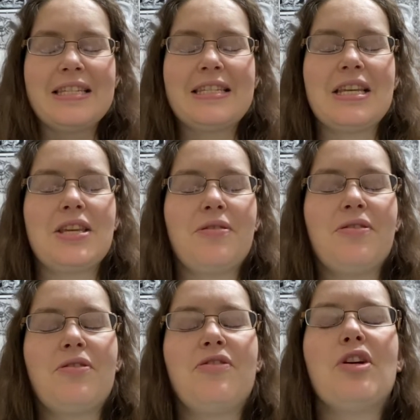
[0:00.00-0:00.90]

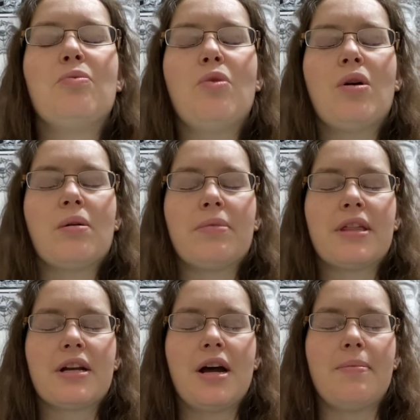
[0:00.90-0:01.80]
You feel warmth
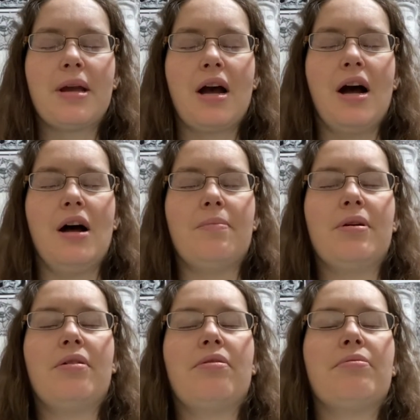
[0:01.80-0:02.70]
coming up
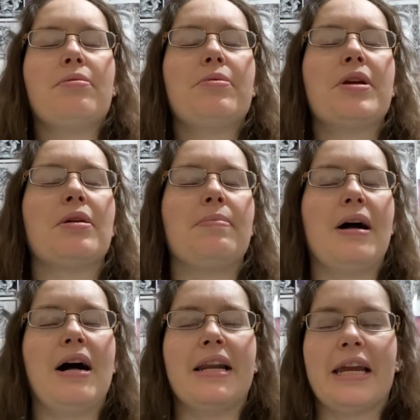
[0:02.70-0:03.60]
through your
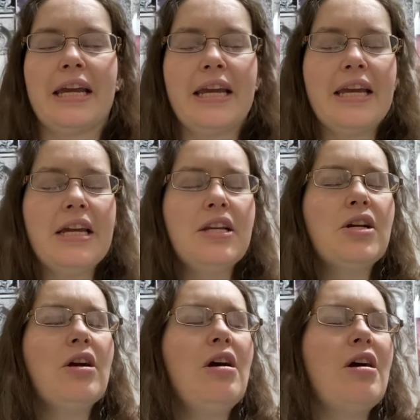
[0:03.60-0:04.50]
body, in
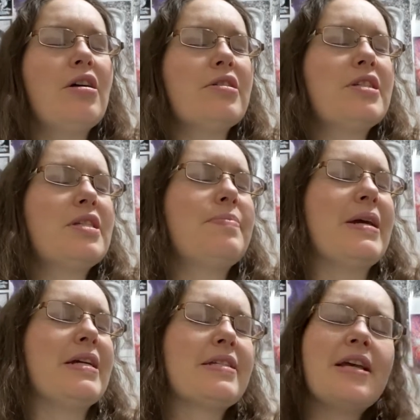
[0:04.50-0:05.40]
your heart
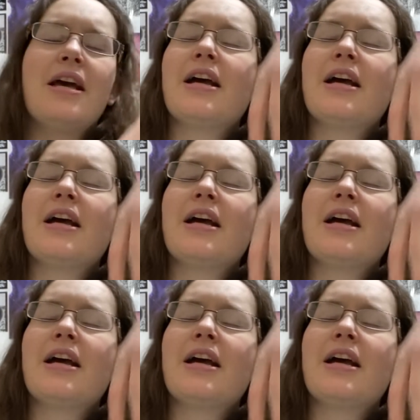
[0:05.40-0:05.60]
space,